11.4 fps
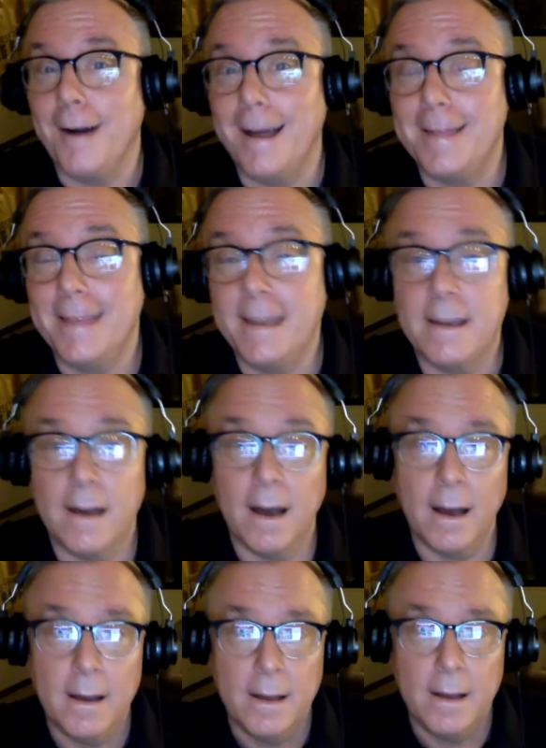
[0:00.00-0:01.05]
I think,
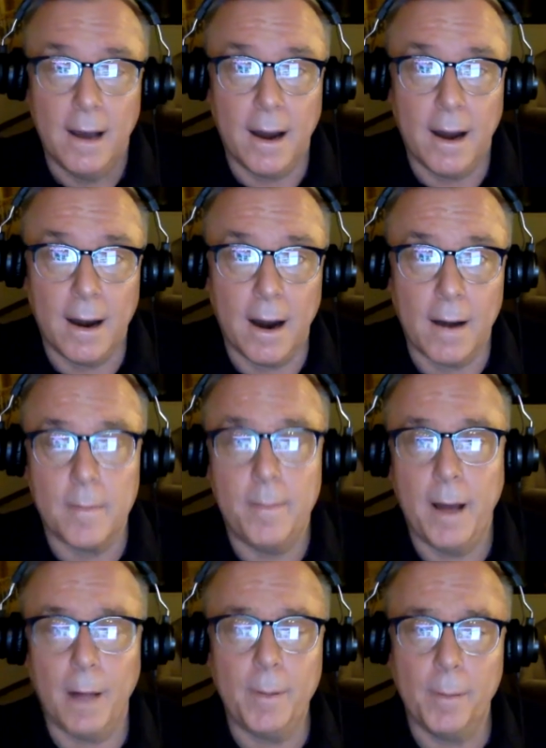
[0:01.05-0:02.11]
are
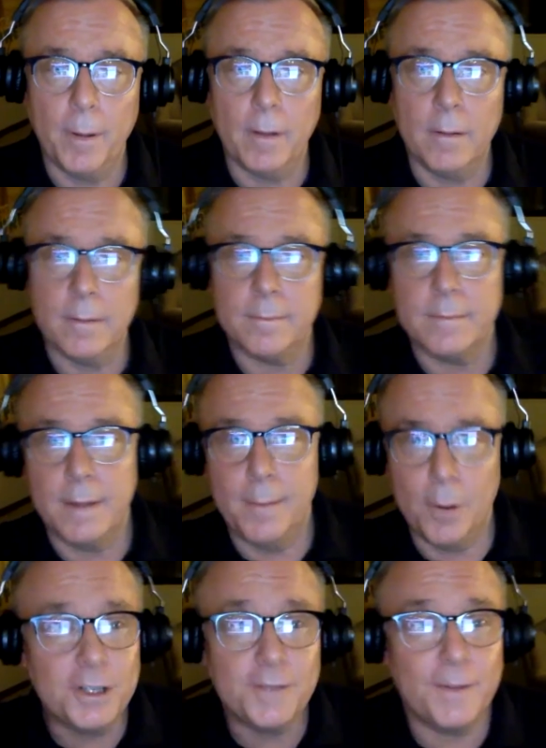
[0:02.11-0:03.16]
palpable
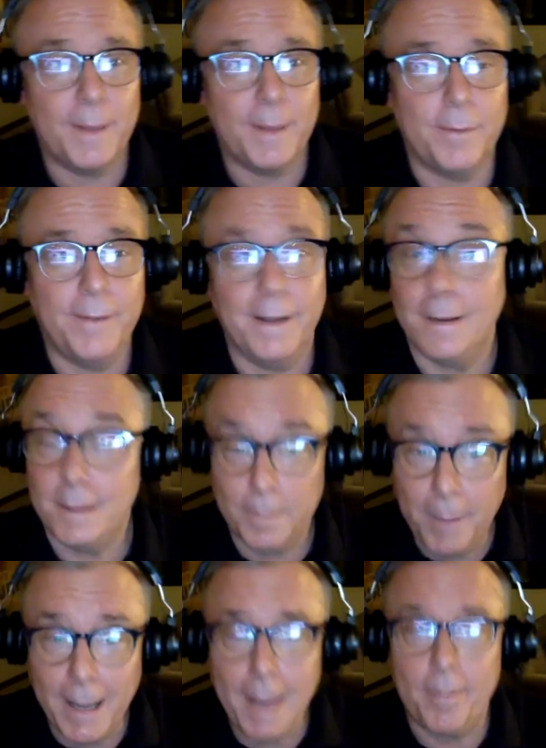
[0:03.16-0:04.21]
emotions for them to feel and to
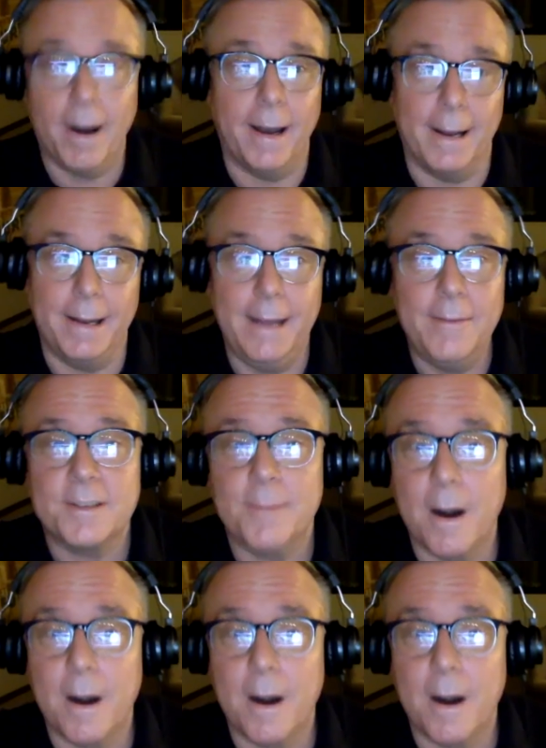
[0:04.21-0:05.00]
play upon. And he was smart